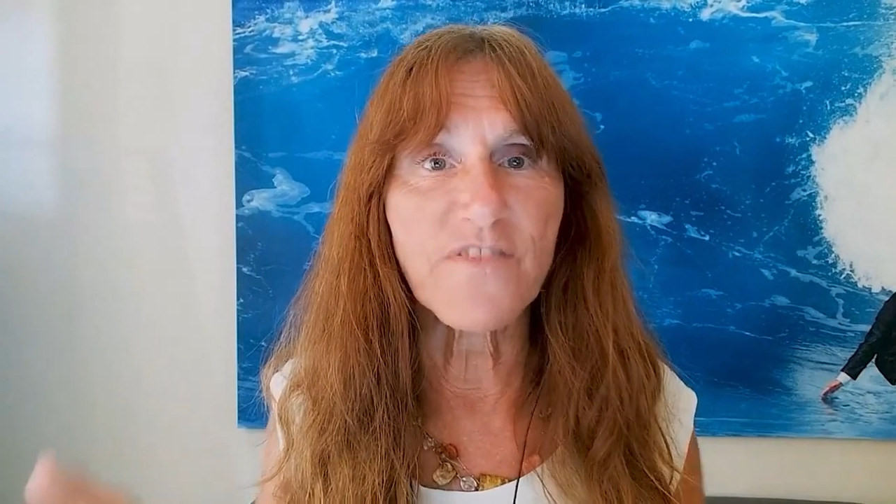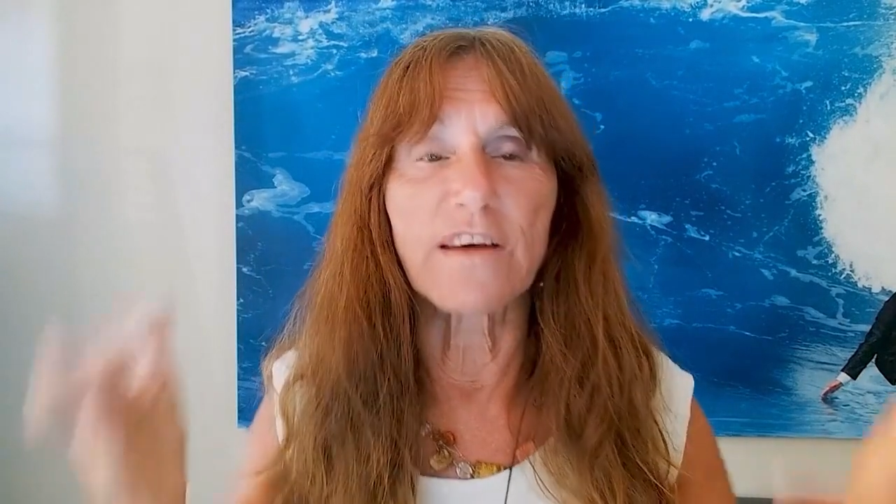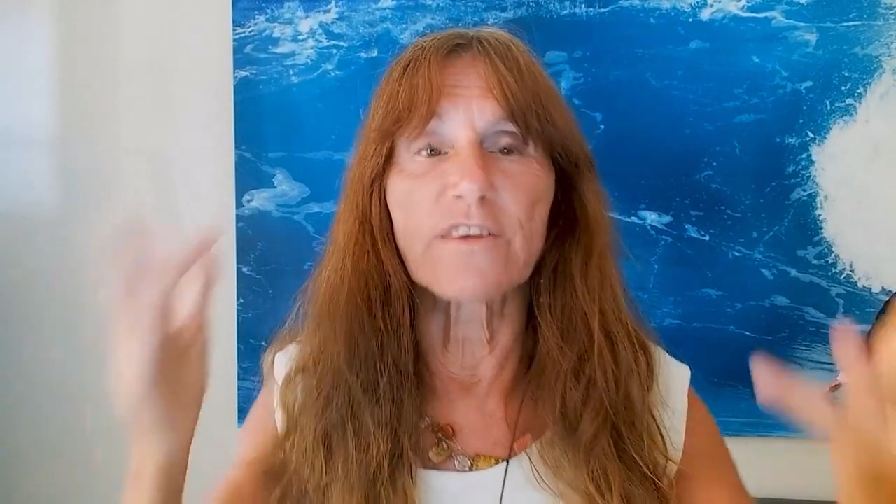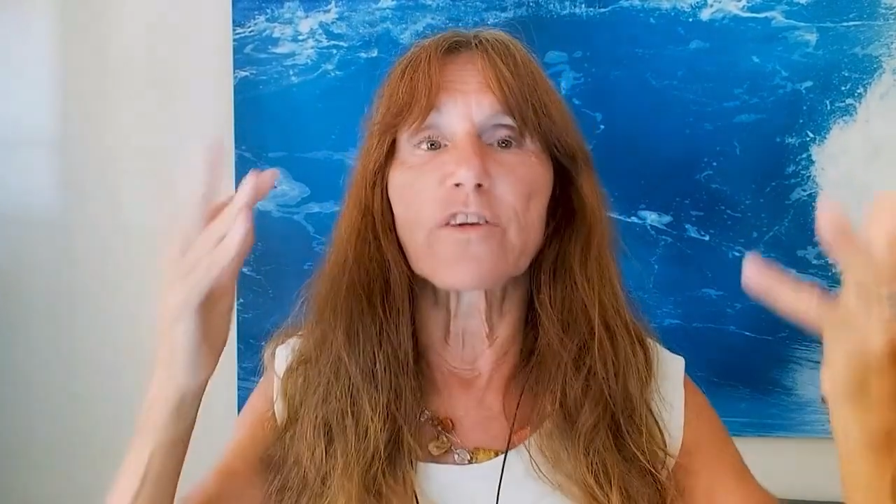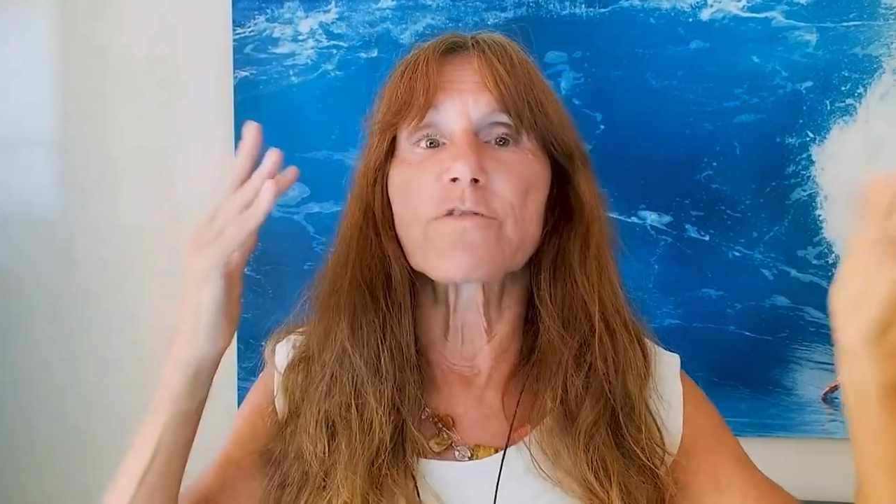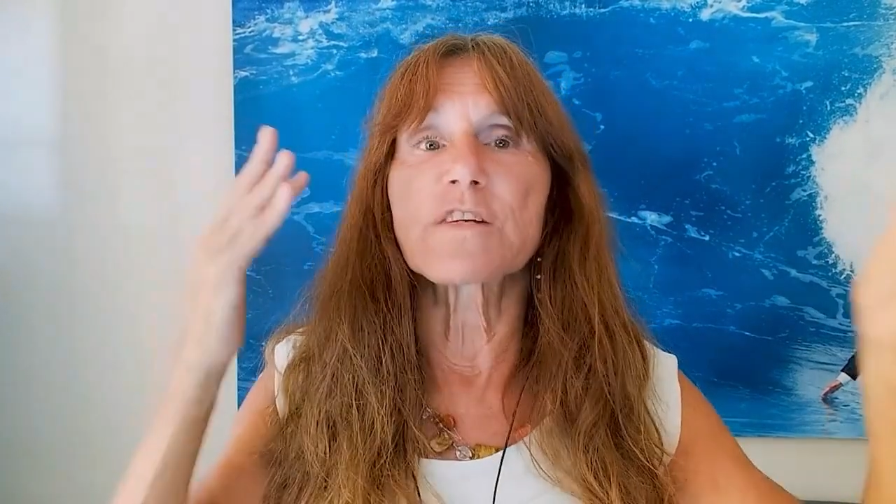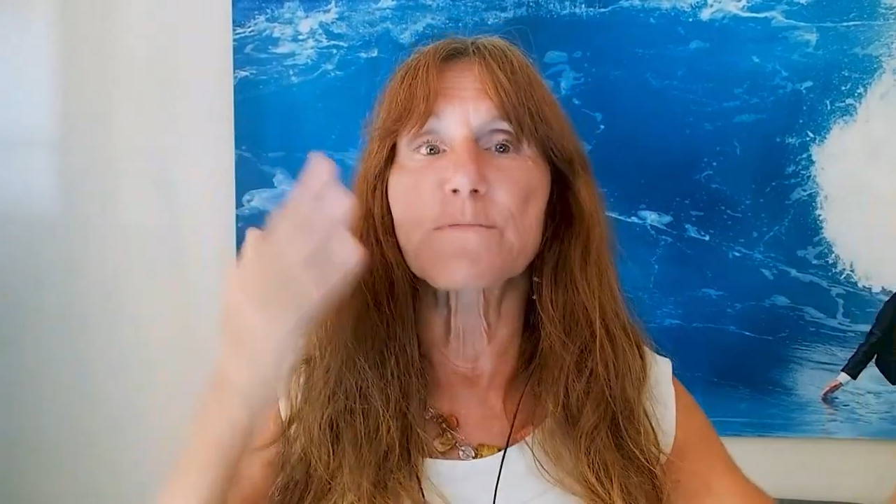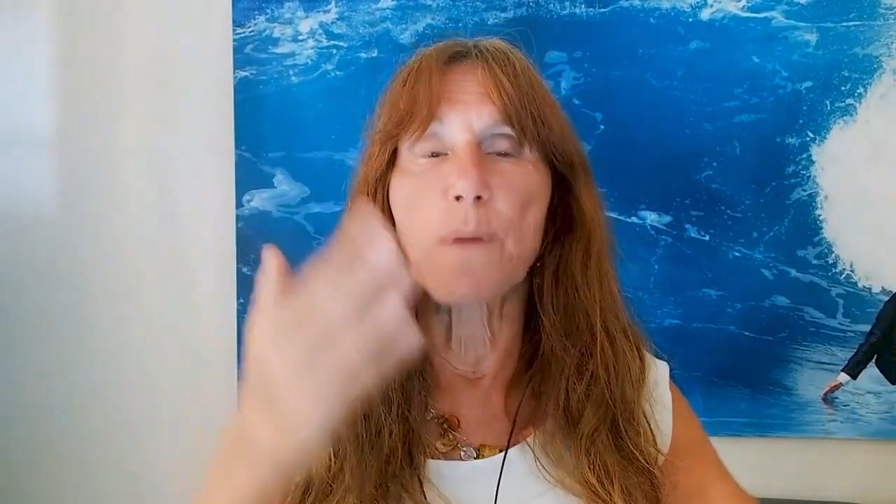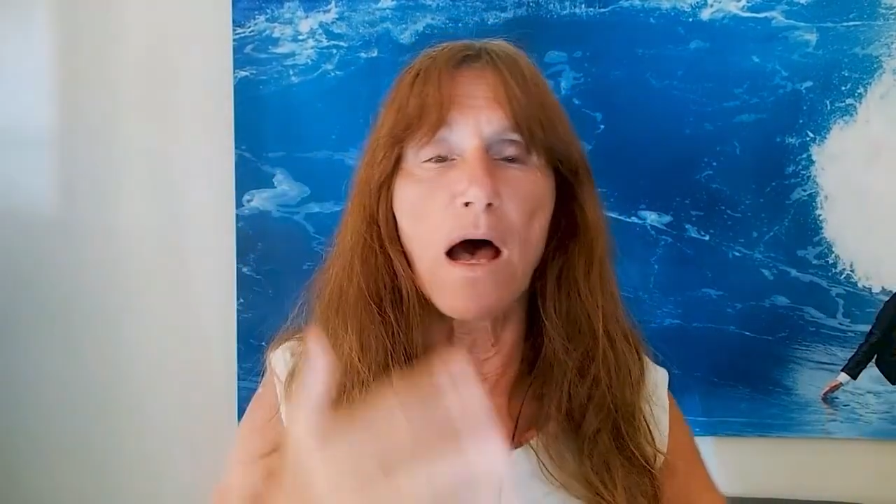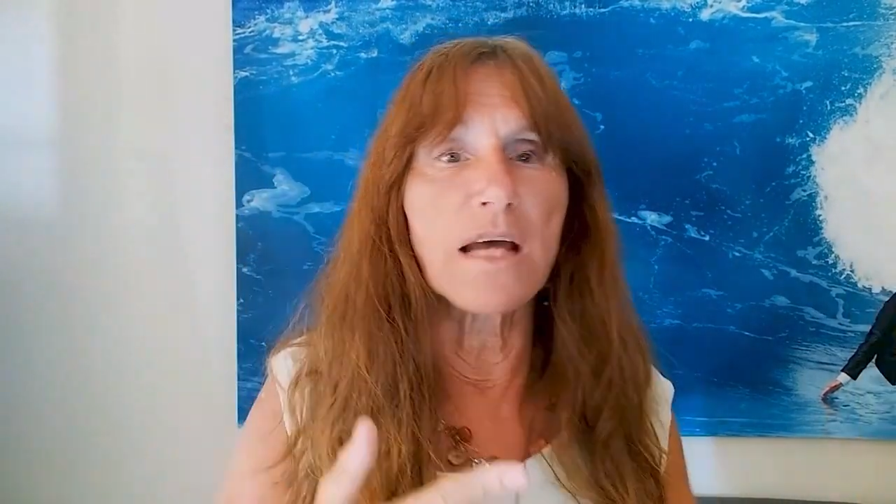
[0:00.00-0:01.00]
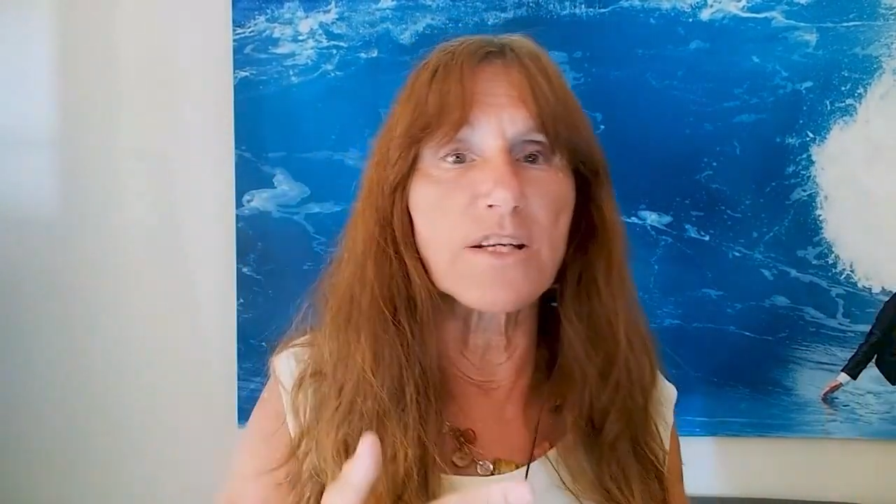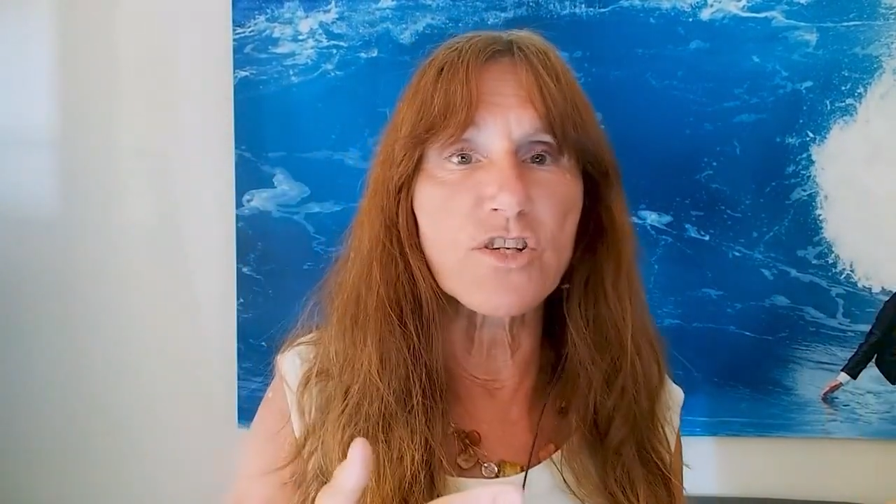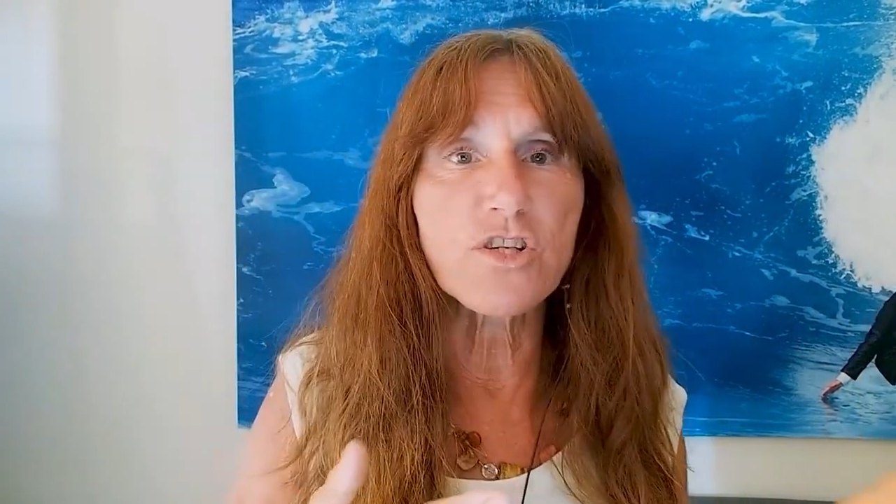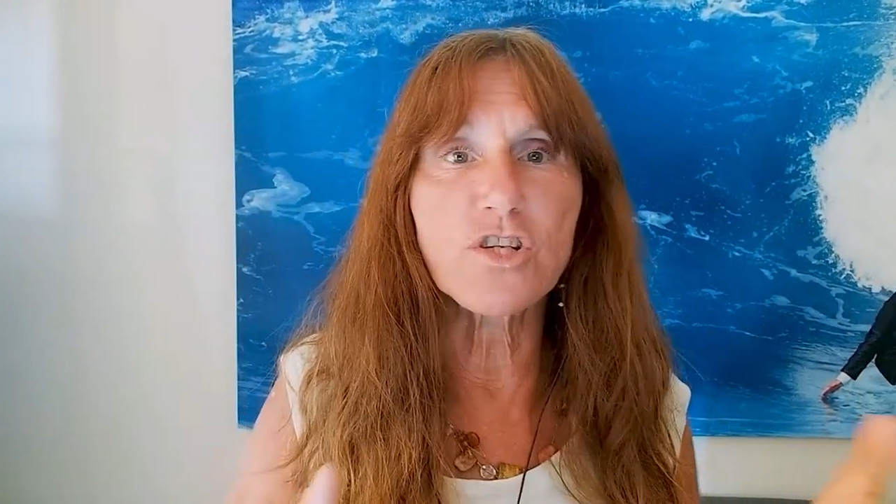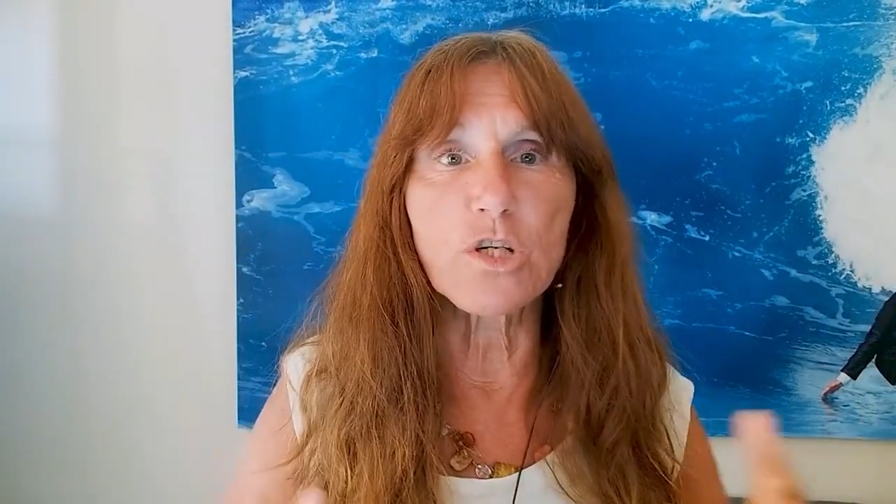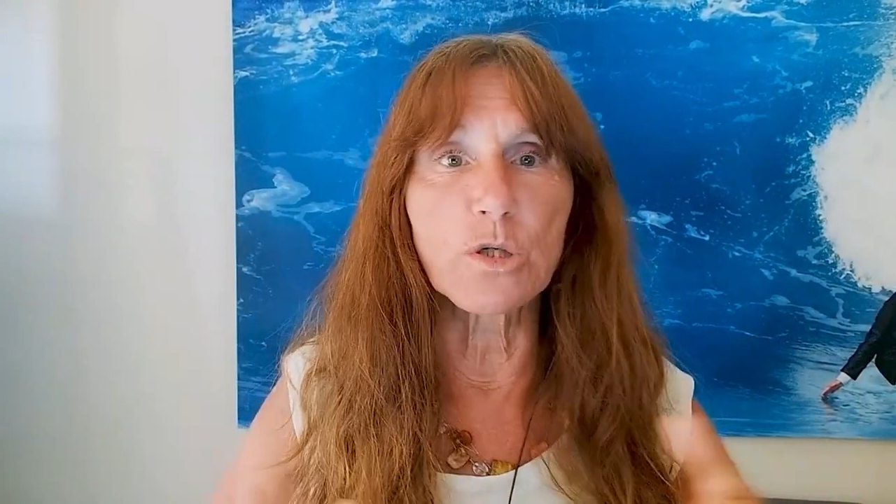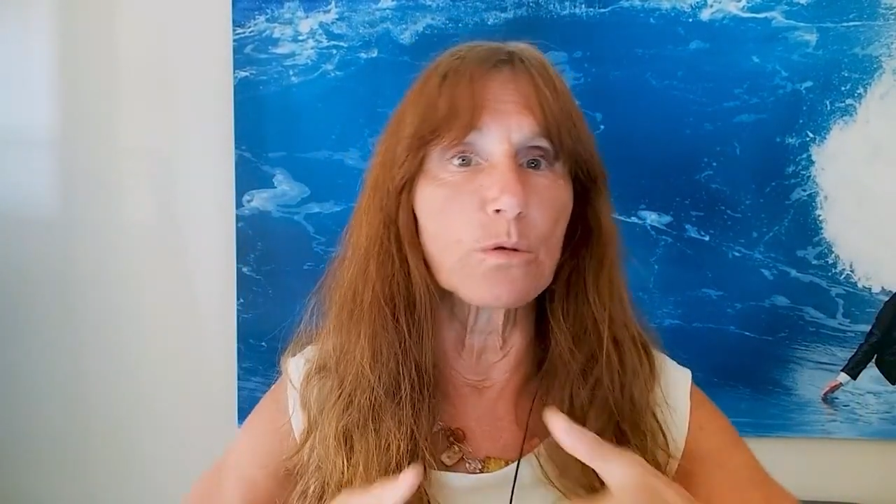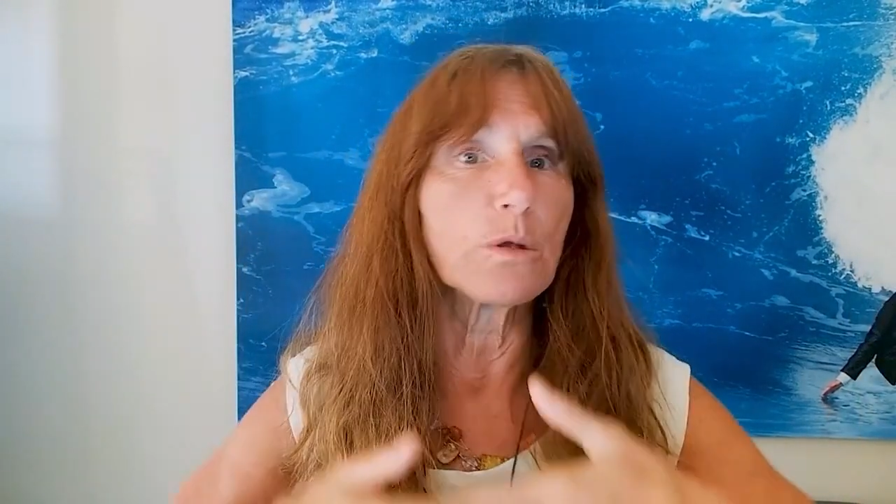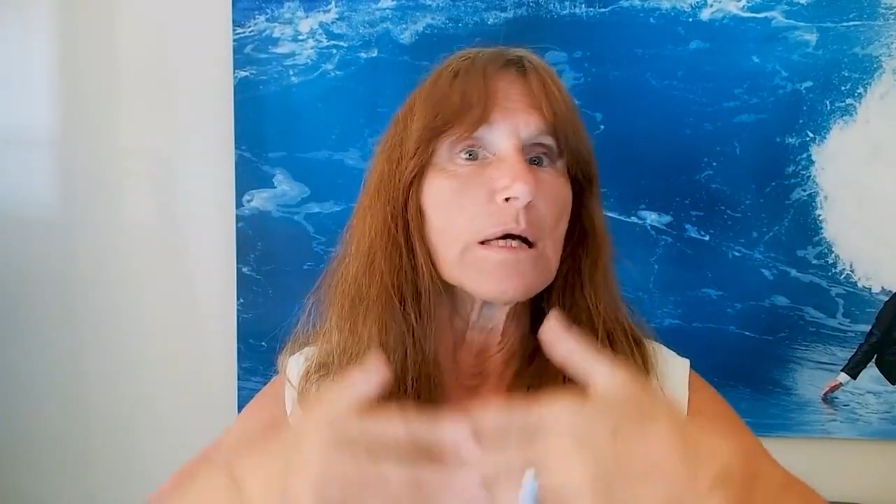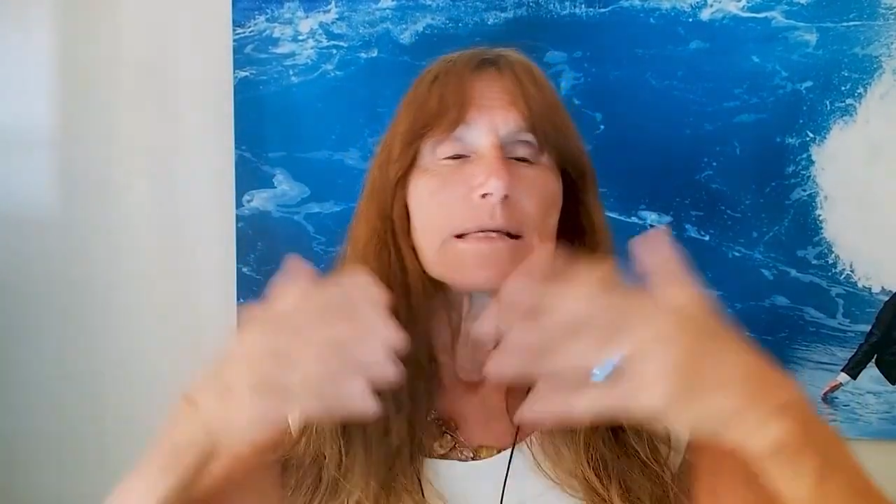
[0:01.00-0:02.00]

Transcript: failure to respond to,